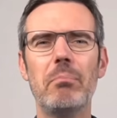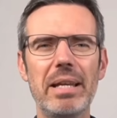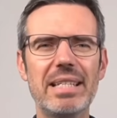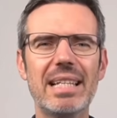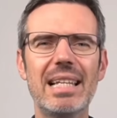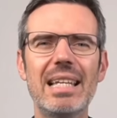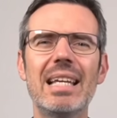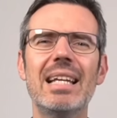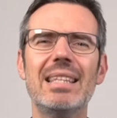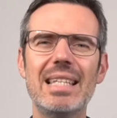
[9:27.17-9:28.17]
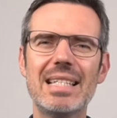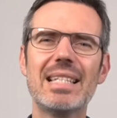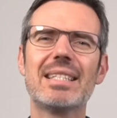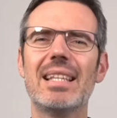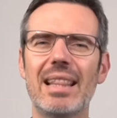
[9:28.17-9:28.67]
Basically, this
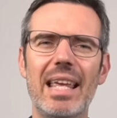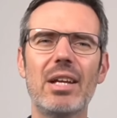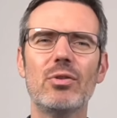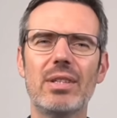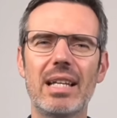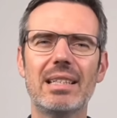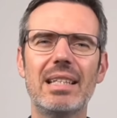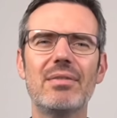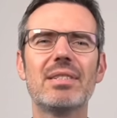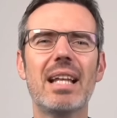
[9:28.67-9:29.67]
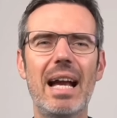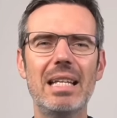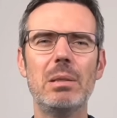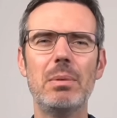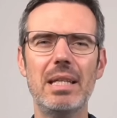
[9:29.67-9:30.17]
is the layer that gives
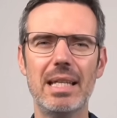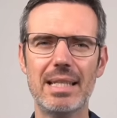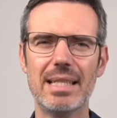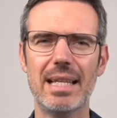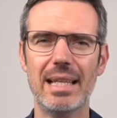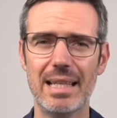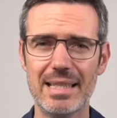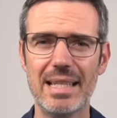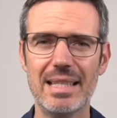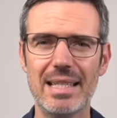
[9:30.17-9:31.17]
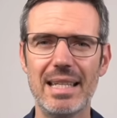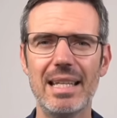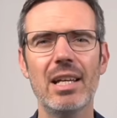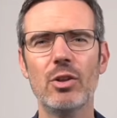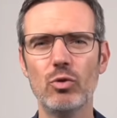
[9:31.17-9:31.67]
TiDB its
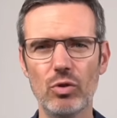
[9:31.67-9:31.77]
elasticity,